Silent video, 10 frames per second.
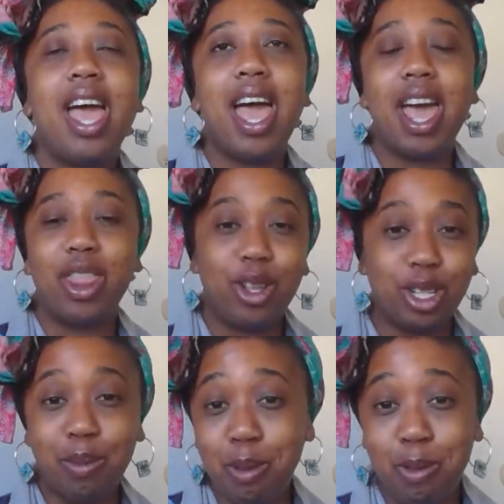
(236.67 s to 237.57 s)
and there's
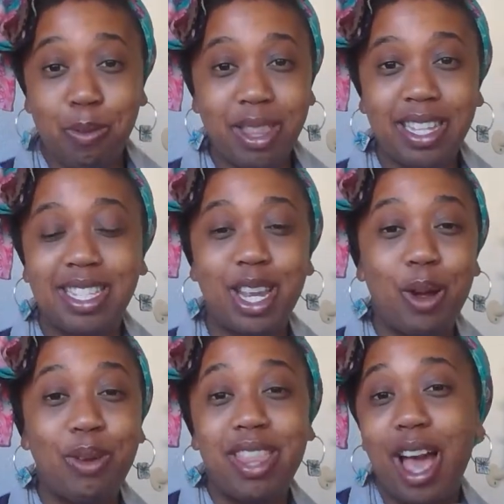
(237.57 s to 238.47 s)
going to be people that
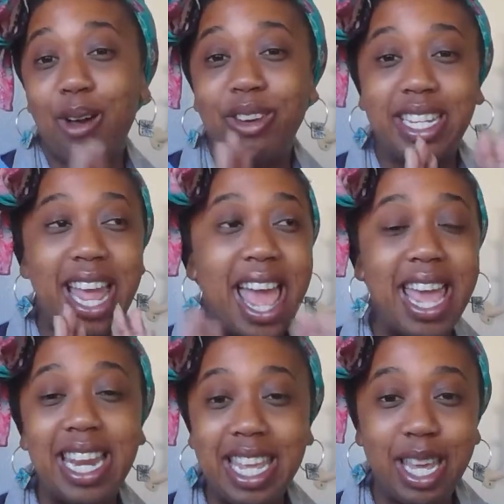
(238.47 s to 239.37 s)
stare without any